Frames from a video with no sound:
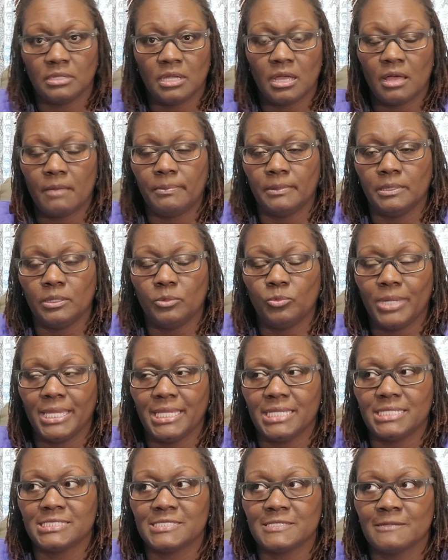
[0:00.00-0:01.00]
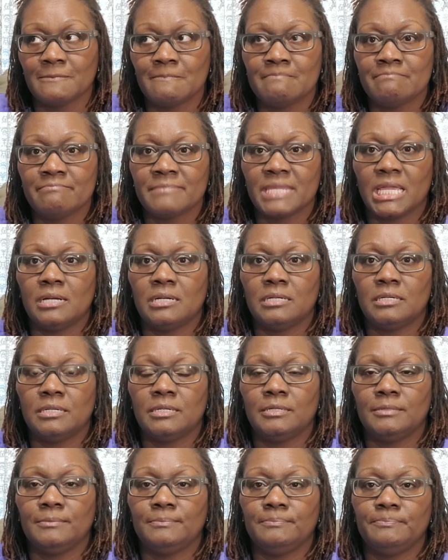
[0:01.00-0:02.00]
couple of weeks.
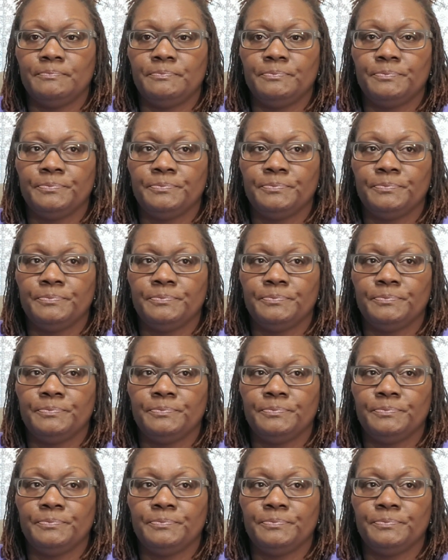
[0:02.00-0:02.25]
I